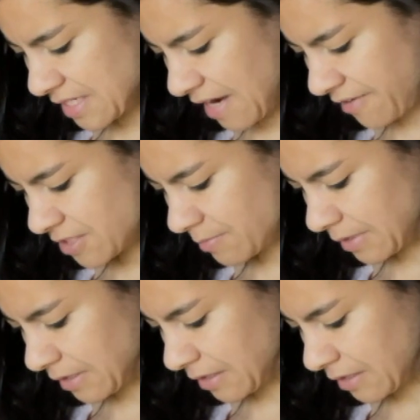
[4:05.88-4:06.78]
have to
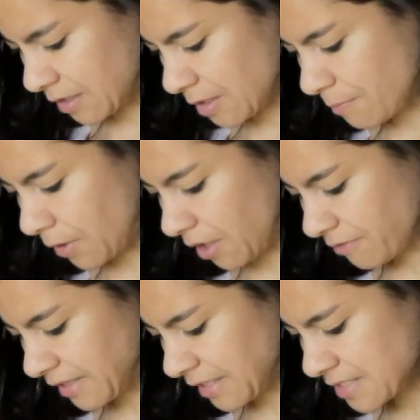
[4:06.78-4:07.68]
be
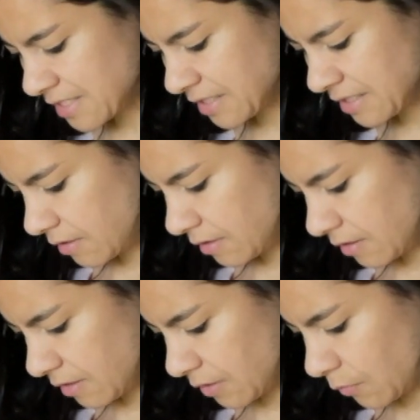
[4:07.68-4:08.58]
perfect.
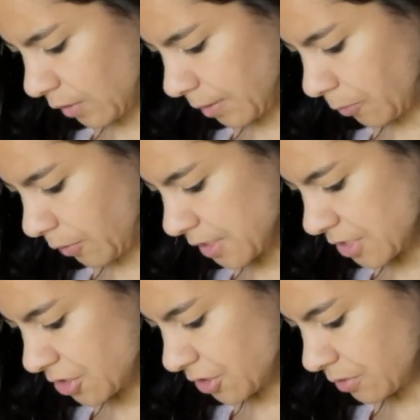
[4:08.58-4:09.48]
And what I'm going to
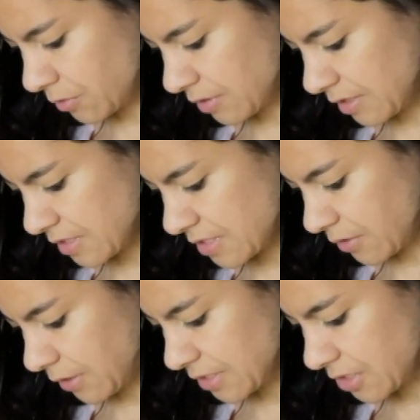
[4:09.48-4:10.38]
do is
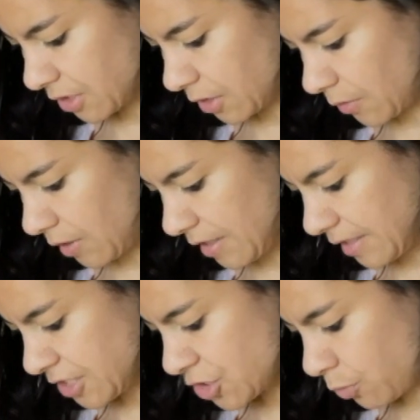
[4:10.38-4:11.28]
going to go on
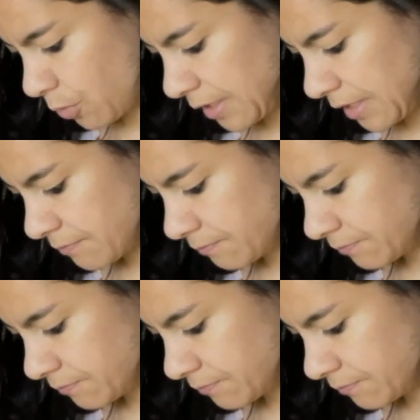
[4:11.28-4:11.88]
each point